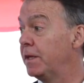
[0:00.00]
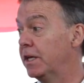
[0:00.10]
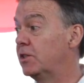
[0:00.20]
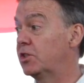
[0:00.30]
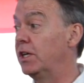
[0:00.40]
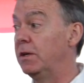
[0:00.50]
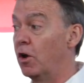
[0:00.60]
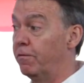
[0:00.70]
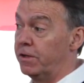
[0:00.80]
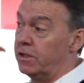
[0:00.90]
And you can see,
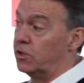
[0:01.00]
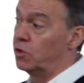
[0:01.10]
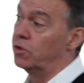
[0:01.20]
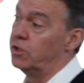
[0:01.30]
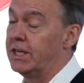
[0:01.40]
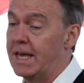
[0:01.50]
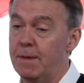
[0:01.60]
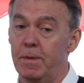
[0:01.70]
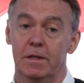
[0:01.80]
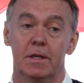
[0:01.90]
hopefully you saw as you
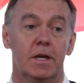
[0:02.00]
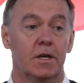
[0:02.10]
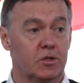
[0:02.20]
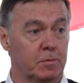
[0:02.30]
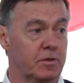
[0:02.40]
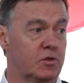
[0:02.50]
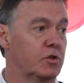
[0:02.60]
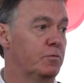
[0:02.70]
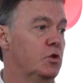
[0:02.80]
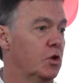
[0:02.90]
came in, some of the
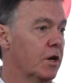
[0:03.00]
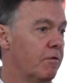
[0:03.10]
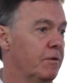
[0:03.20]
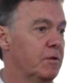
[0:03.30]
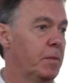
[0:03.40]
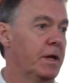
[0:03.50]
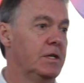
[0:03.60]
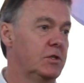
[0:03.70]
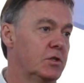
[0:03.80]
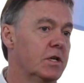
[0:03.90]
stuff we're doing around the
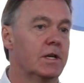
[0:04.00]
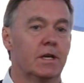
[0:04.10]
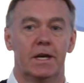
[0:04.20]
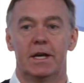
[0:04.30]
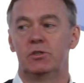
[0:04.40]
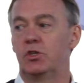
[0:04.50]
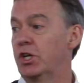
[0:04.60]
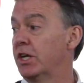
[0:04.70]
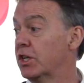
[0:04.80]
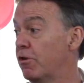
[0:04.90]
place to
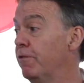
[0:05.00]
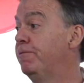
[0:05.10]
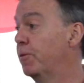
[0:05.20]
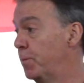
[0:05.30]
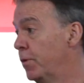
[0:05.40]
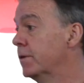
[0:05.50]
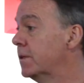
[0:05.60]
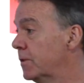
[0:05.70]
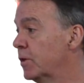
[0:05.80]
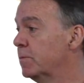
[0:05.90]
change our own
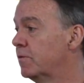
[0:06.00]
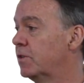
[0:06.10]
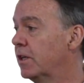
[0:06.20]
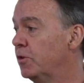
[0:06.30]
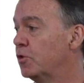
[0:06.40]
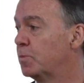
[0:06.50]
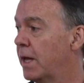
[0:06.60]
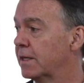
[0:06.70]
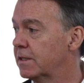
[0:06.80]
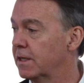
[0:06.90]
footprint in terms of single-use
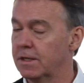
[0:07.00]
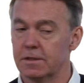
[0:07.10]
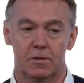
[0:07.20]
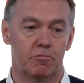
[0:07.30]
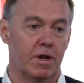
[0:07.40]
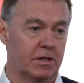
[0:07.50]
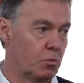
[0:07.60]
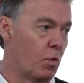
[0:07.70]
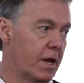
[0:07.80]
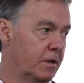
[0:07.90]
plastic and to raise
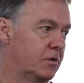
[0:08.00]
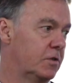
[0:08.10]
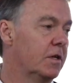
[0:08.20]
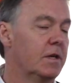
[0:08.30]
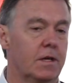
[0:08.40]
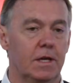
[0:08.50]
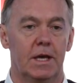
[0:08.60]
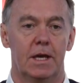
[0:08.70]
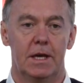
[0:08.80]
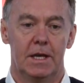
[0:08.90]
awareness
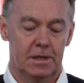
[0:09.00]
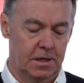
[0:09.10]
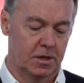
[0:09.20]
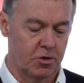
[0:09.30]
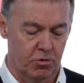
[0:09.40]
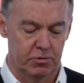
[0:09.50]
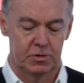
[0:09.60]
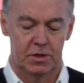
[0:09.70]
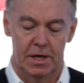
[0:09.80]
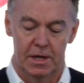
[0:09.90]
in and
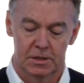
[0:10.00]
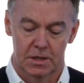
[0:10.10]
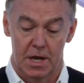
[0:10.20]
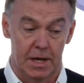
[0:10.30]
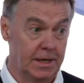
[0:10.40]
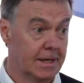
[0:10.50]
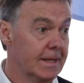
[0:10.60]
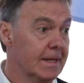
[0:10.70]
across Skye.